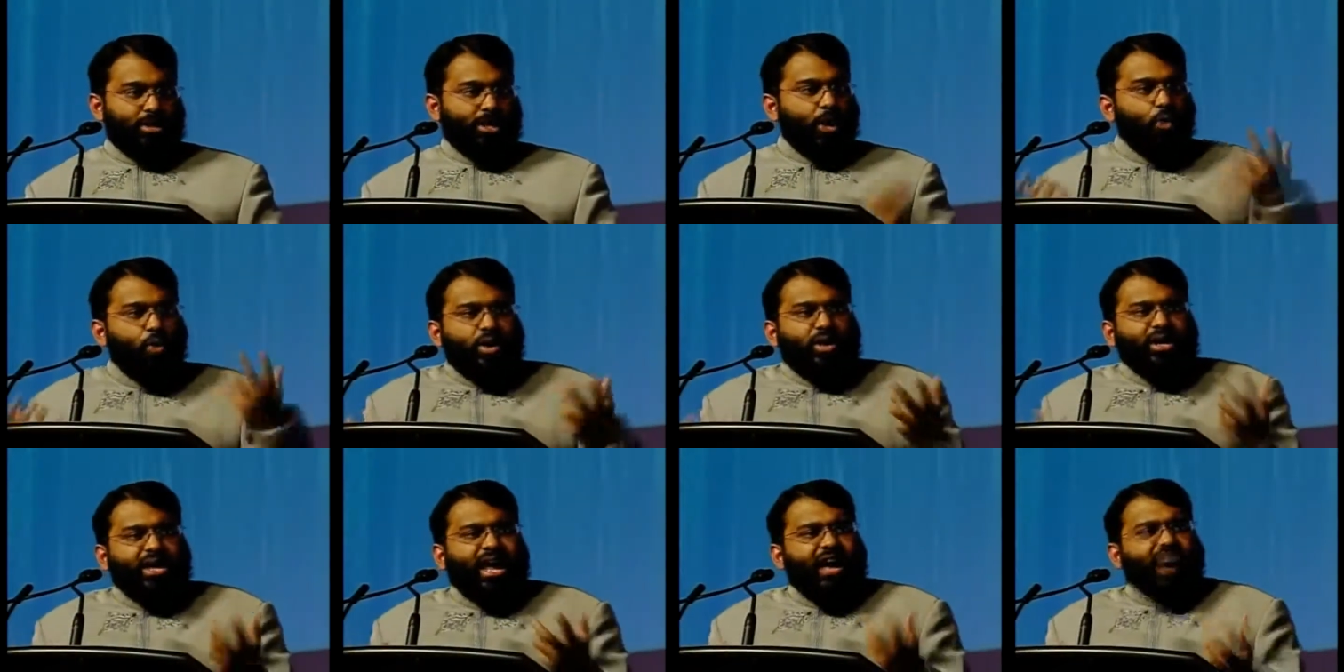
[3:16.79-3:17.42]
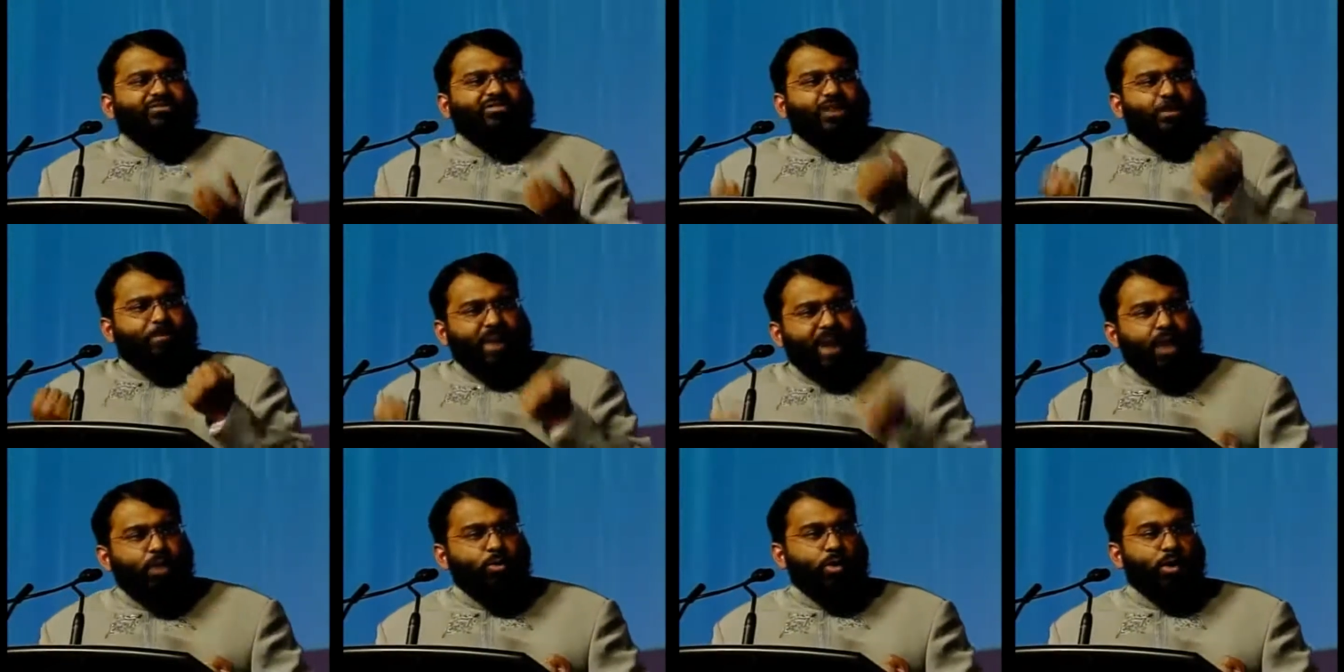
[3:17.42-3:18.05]
They wouldn't have the
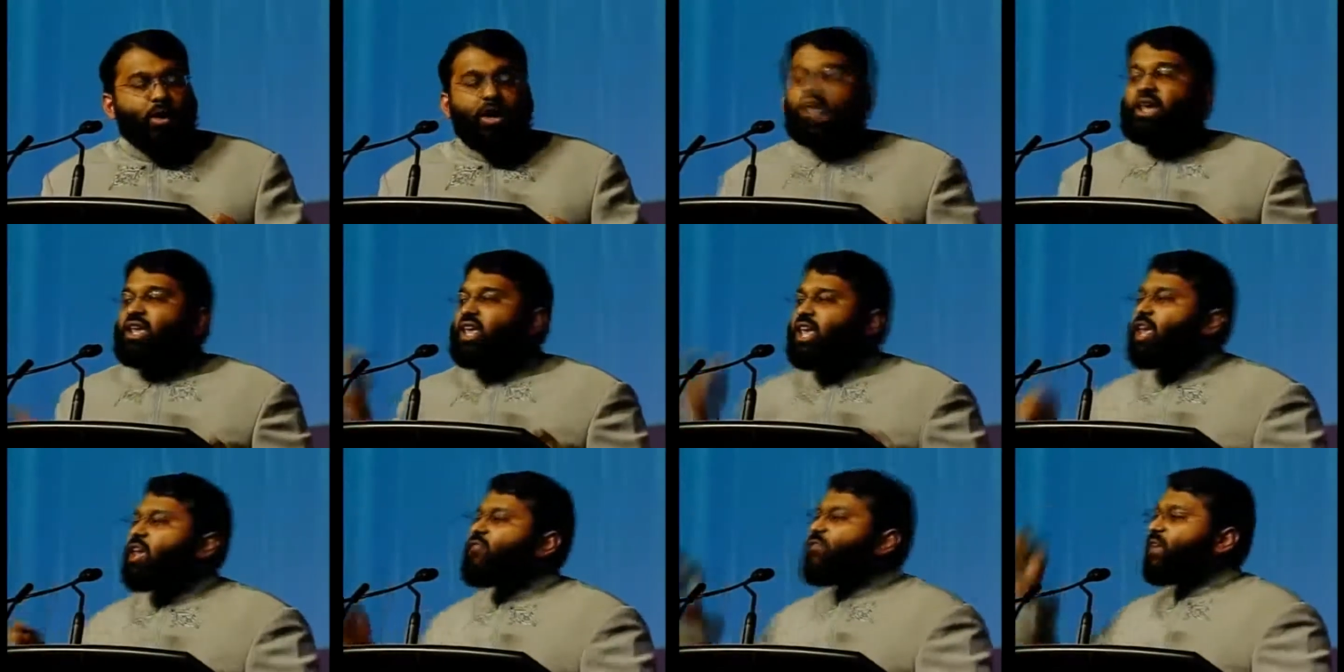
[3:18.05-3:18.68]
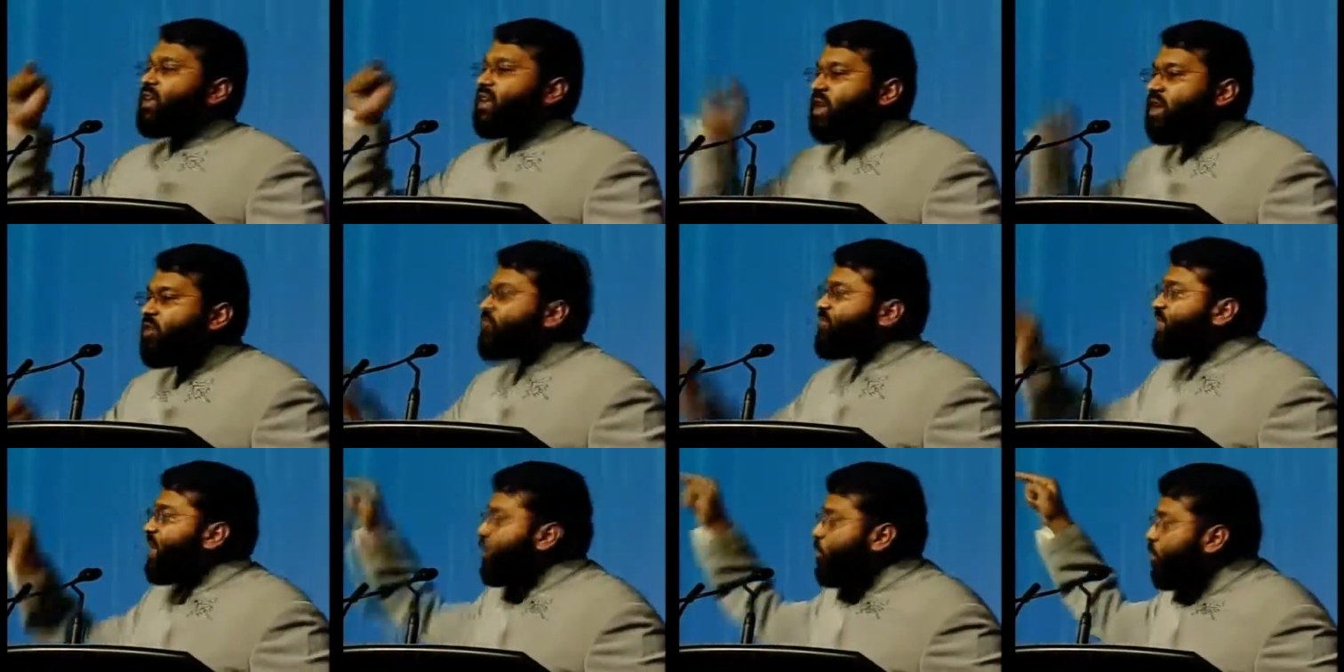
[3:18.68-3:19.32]
power. Even
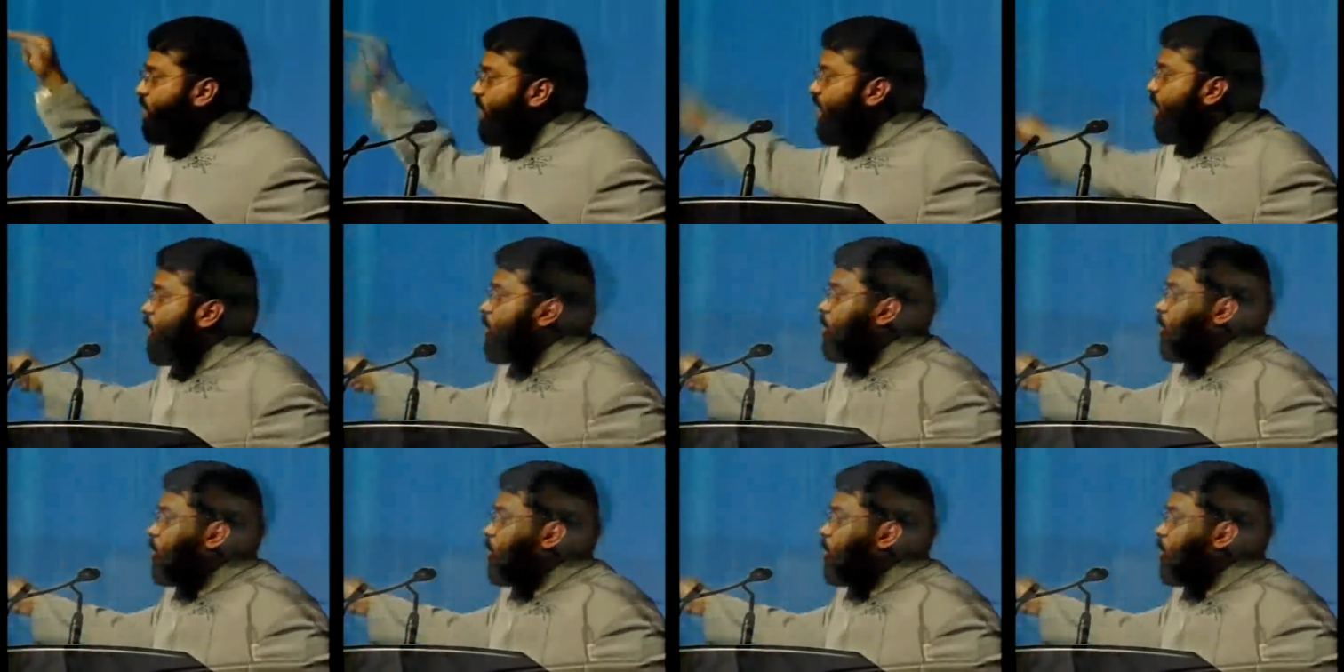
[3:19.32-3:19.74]
if they could